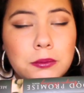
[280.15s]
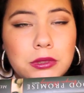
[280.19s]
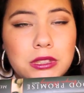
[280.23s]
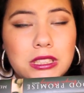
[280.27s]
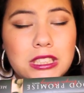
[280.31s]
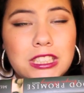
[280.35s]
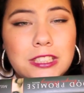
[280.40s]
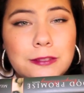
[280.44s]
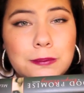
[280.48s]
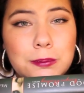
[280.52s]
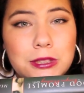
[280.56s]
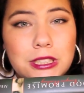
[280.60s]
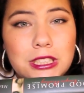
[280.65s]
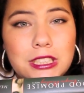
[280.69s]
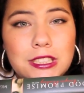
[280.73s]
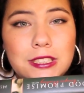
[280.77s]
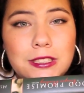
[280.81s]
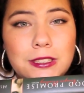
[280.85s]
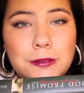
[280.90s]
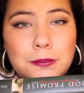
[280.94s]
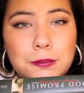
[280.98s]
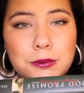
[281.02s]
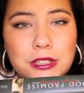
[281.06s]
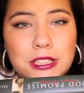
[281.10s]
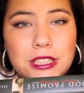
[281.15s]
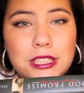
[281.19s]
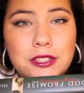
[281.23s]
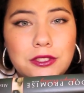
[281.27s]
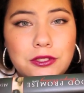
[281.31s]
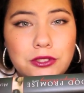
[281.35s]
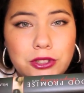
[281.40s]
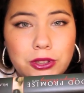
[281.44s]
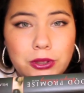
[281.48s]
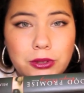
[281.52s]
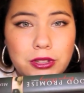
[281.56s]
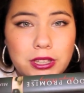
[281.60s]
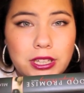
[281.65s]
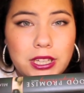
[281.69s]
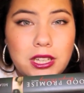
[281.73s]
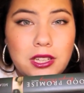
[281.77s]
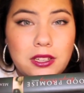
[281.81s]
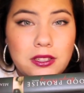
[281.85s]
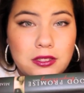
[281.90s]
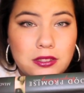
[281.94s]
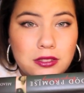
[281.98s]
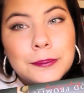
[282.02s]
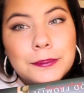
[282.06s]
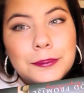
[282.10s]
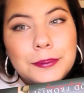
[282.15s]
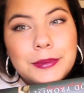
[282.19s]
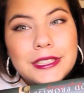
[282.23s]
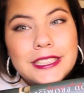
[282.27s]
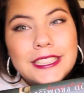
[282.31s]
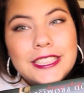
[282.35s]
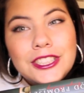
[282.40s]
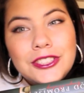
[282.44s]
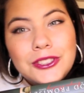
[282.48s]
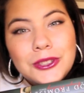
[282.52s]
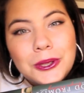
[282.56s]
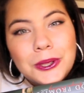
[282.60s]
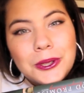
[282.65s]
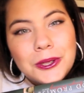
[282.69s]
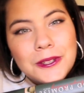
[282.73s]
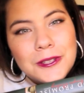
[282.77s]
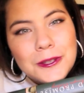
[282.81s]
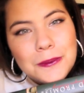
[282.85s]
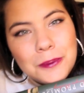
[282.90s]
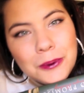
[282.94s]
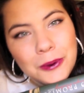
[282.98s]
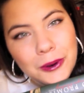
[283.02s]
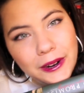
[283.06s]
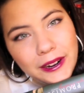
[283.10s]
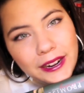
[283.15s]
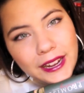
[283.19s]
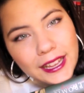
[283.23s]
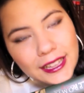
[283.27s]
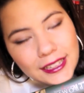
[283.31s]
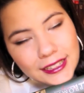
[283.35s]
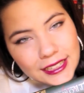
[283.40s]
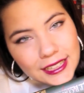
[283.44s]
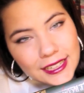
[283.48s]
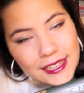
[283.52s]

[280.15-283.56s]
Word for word: Please, please, please donate. Please show your support at